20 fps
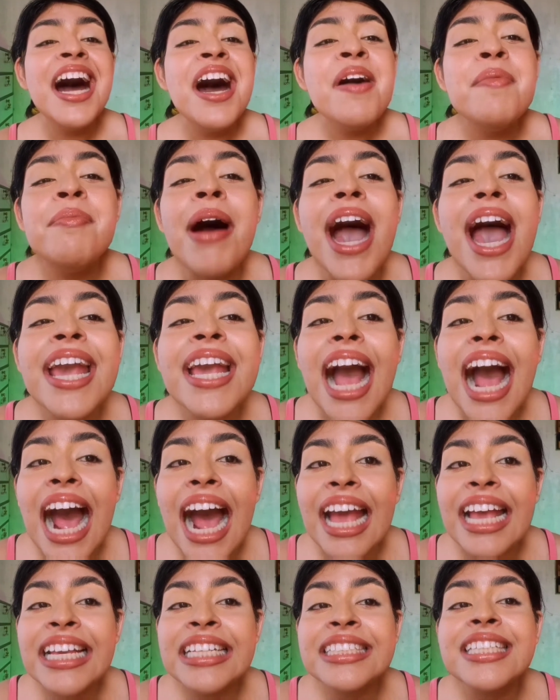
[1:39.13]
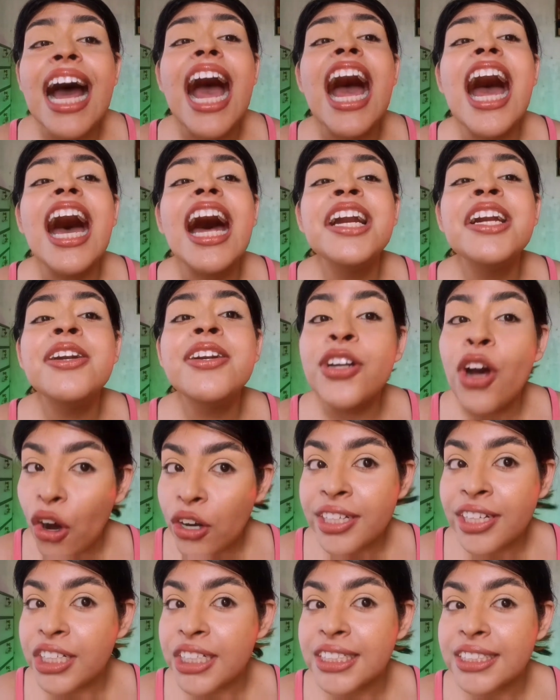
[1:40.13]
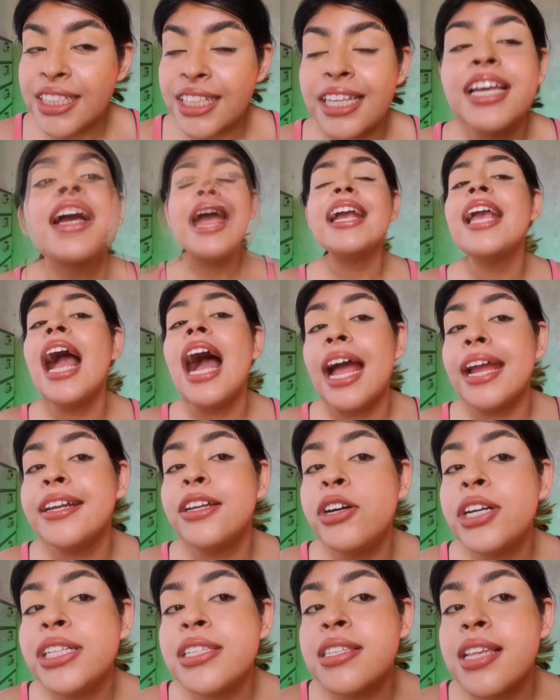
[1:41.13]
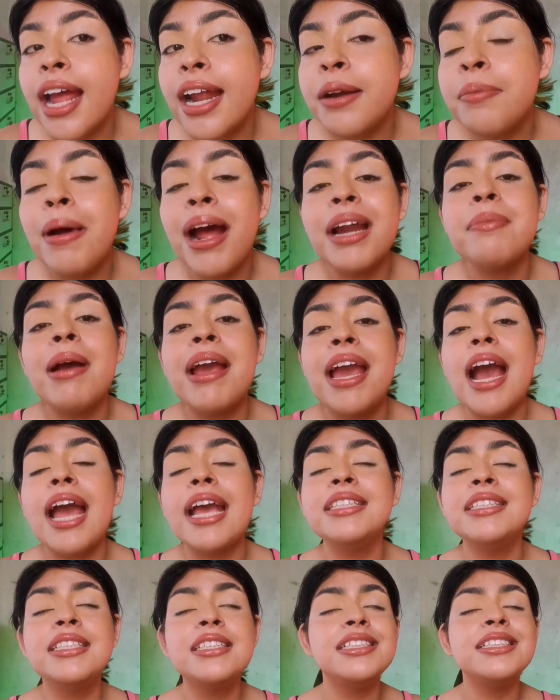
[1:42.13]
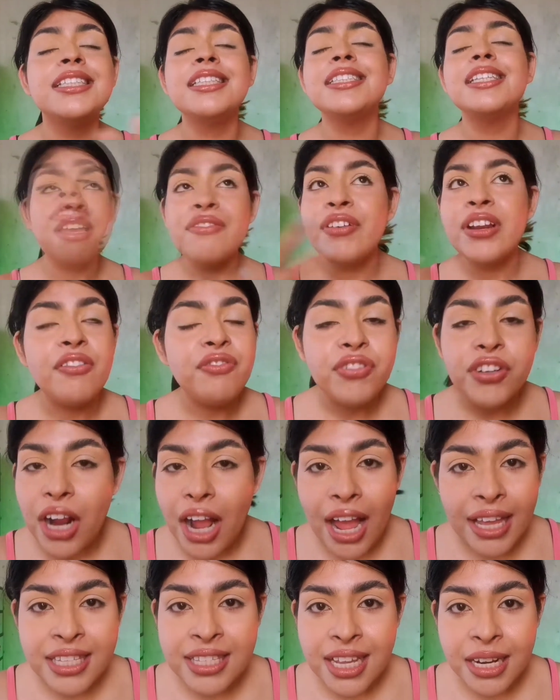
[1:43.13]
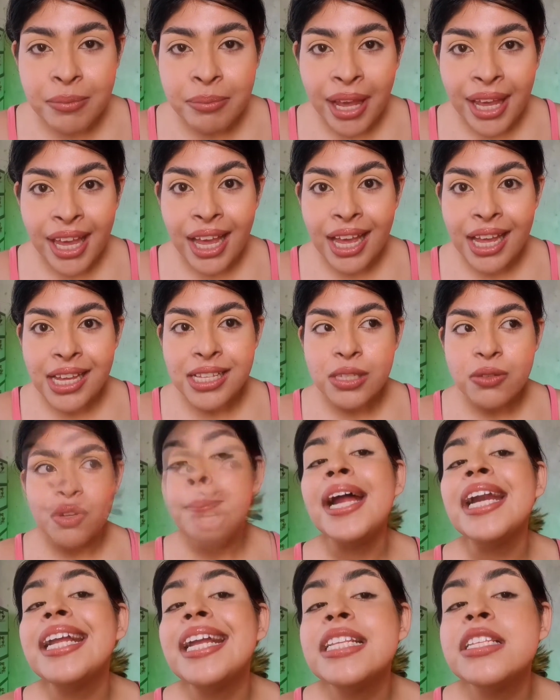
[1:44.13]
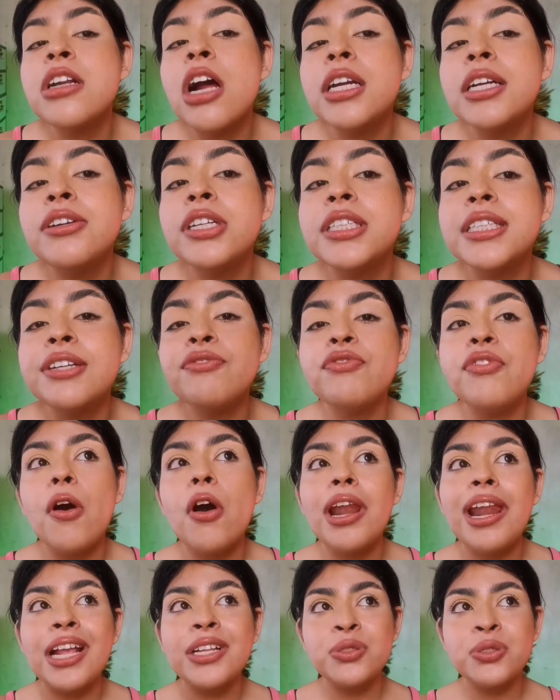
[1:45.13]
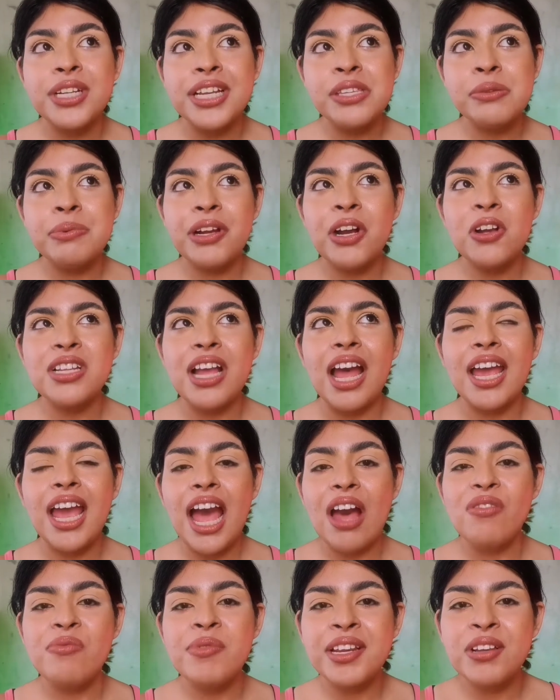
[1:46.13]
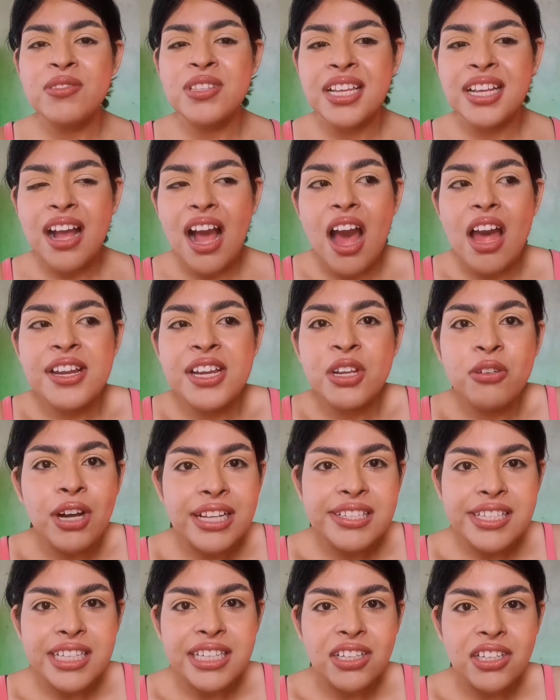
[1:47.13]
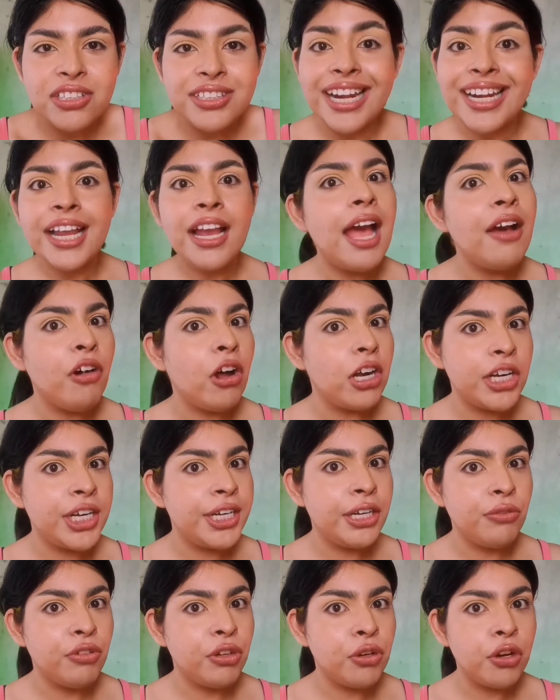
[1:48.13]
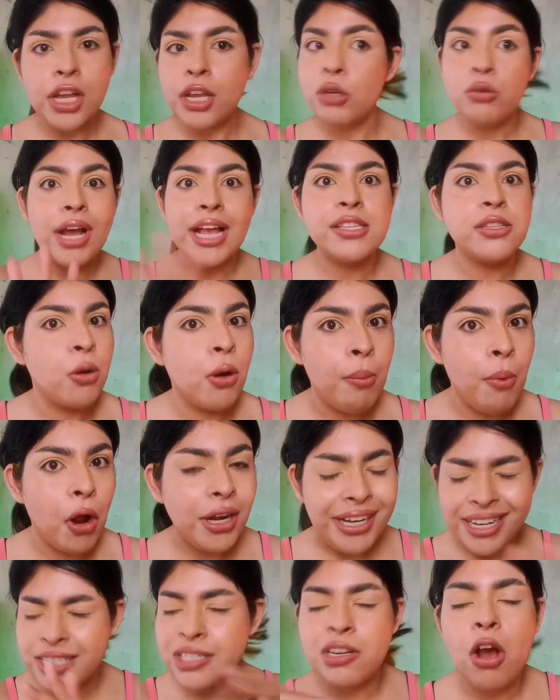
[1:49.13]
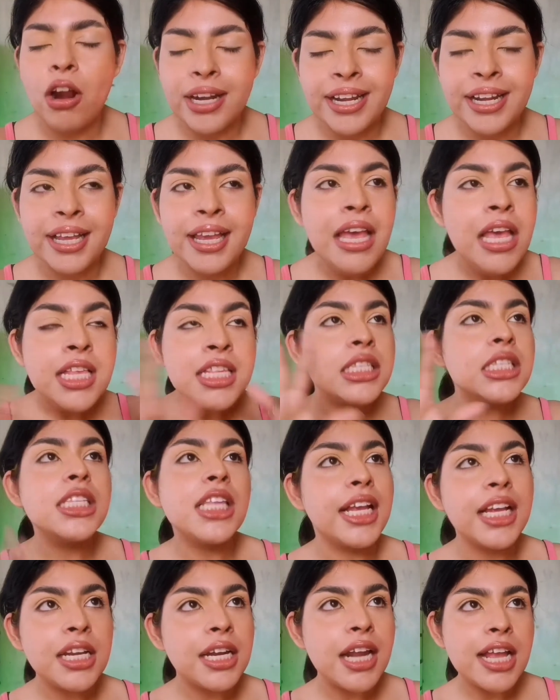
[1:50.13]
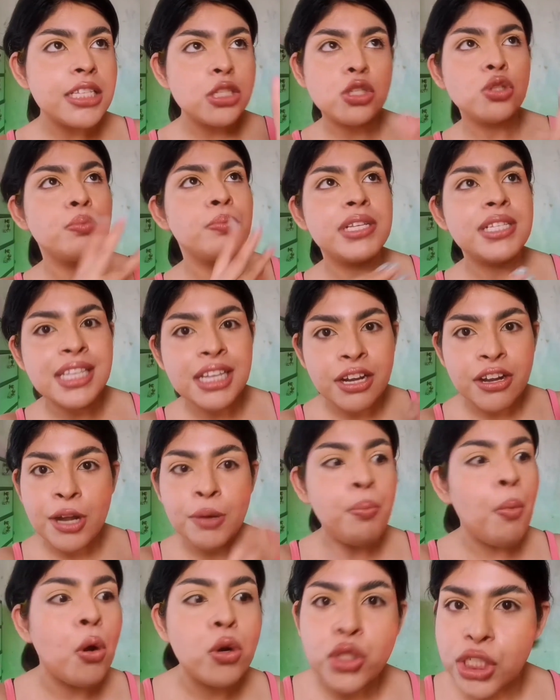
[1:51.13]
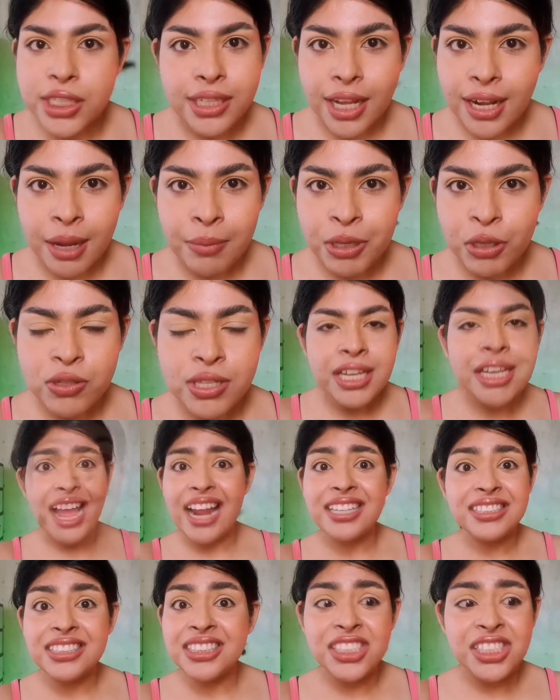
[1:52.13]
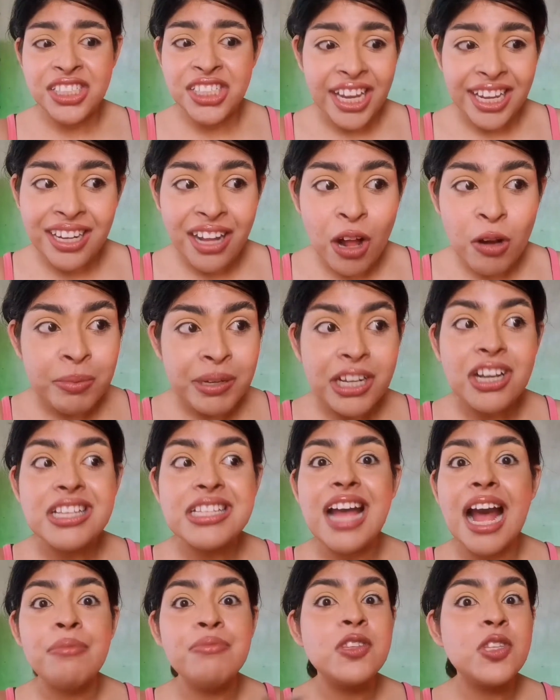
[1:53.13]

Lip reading: my eyes are not creasing. Yeah, I know it's sad, but my eyes creases even after I set my eyes, but it's not creasing for last 2 days because I have been using a new concealer that I have already reviewed. Okay, you guys know about it. It's not any super secret potion that I'm using, and just check it out because I'm